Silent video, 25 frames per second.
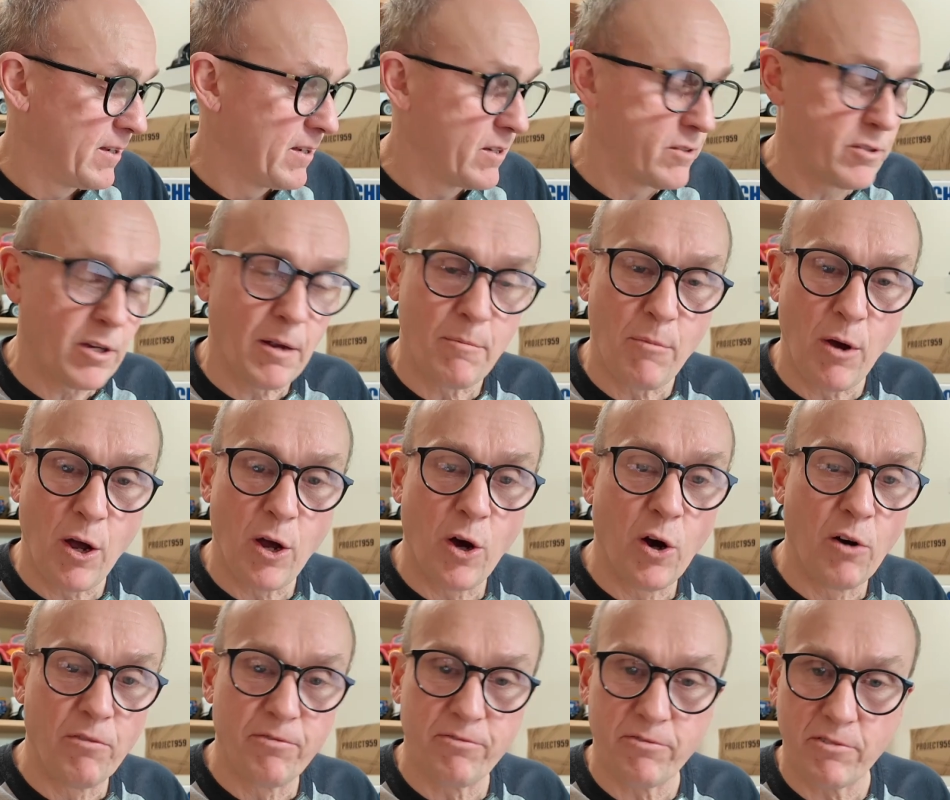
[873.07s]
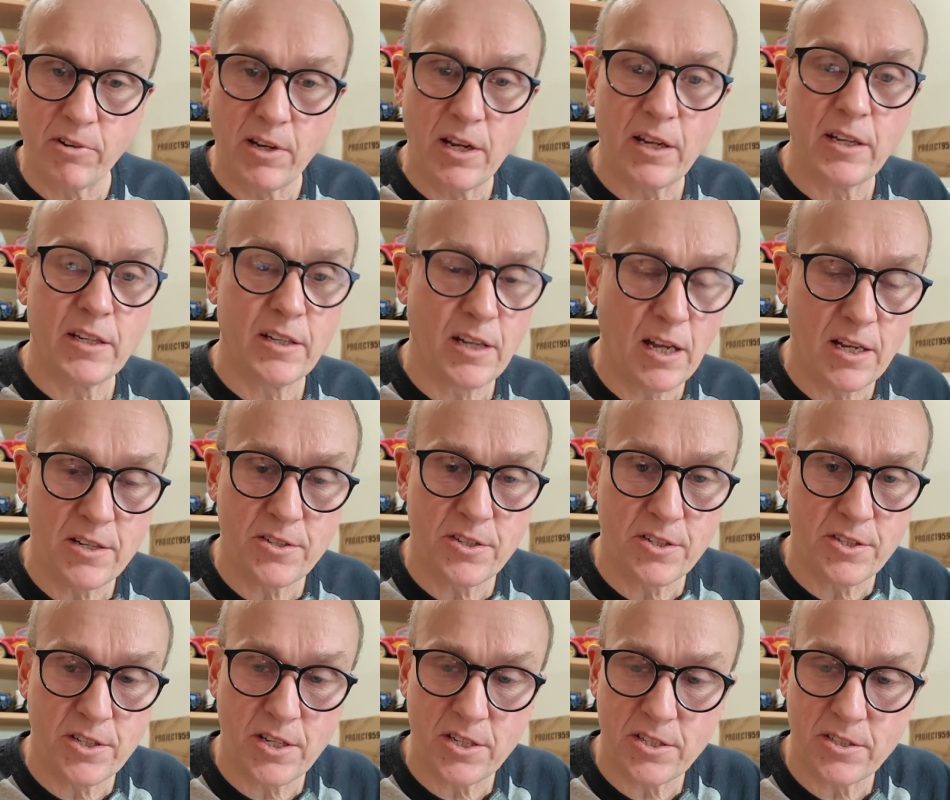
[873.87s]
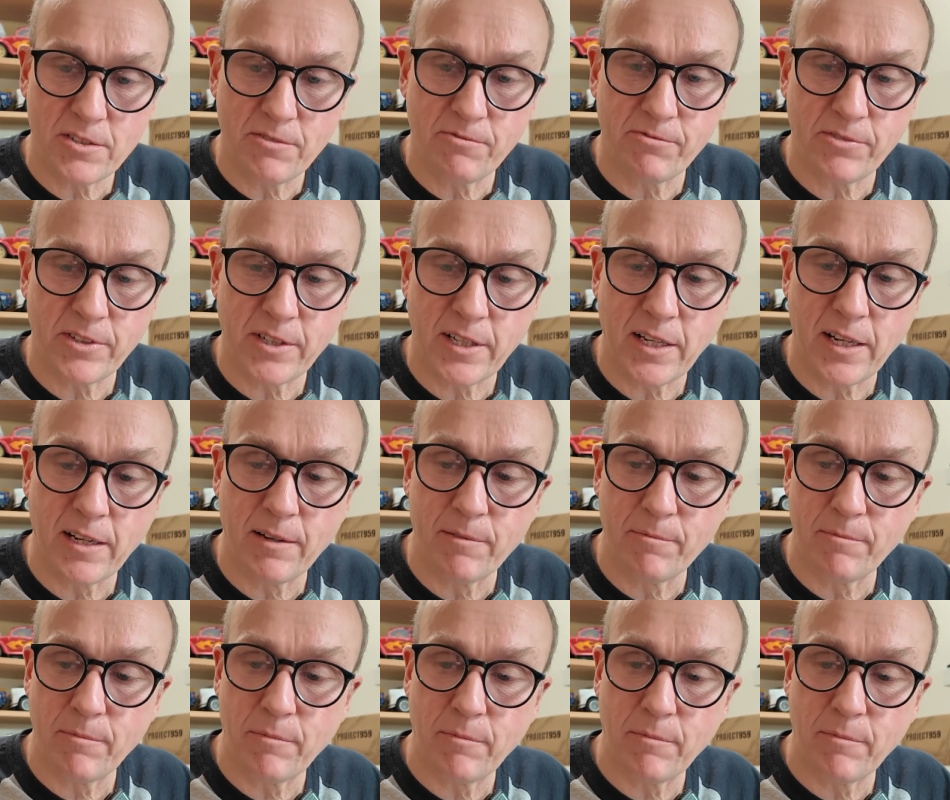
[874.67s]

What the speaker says: So I might offer a suggestion for that.